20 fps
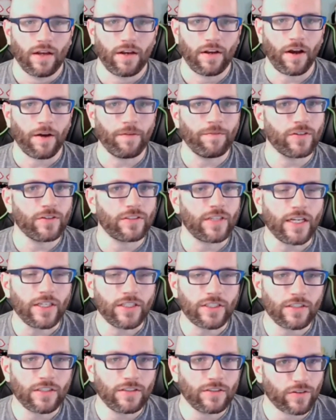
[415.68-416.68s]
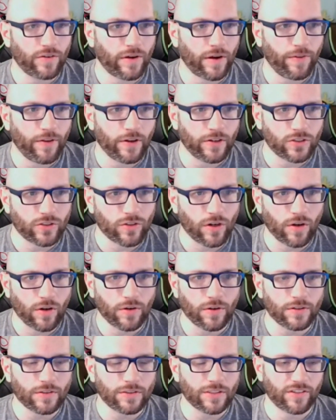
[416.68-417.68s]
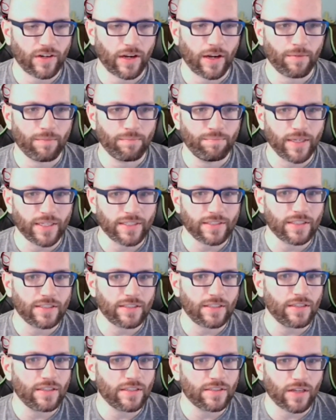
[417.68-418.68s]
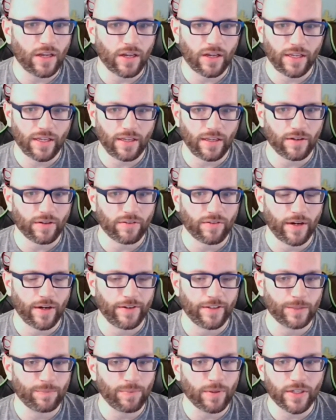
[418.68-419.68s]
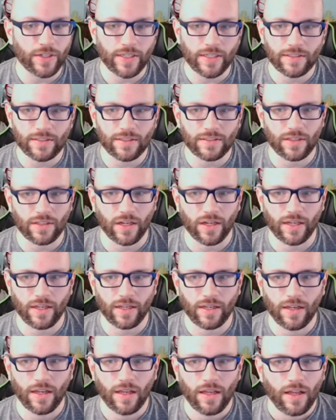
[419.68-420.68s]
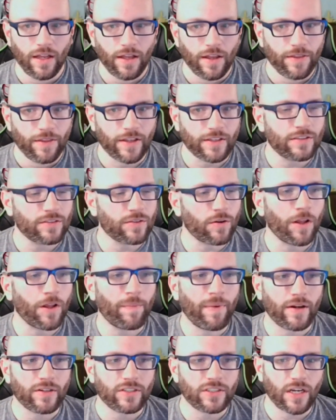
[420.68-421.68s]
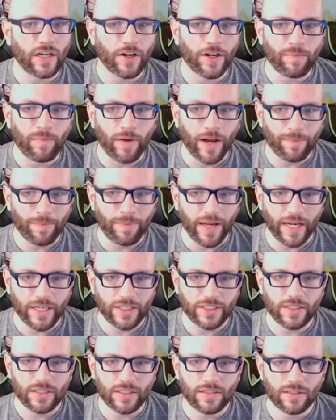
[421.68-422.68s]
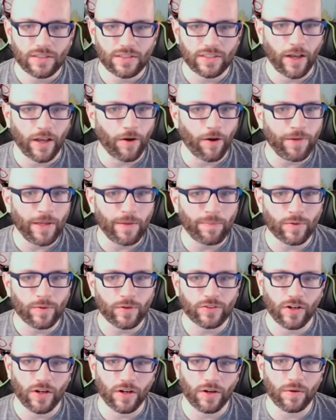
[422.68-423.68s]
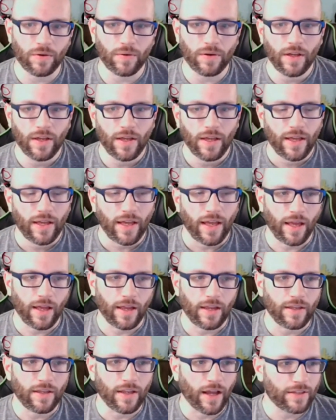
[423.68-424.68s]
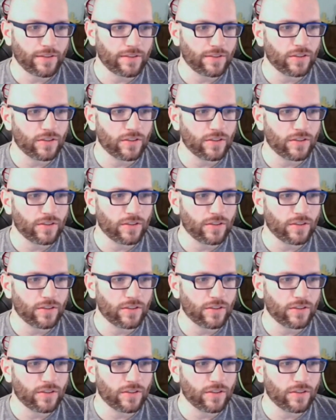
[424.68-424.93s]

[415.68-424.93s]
conversations around their struggles, around business and design, around experience design. This is all about sharing my passion to help people grow, and not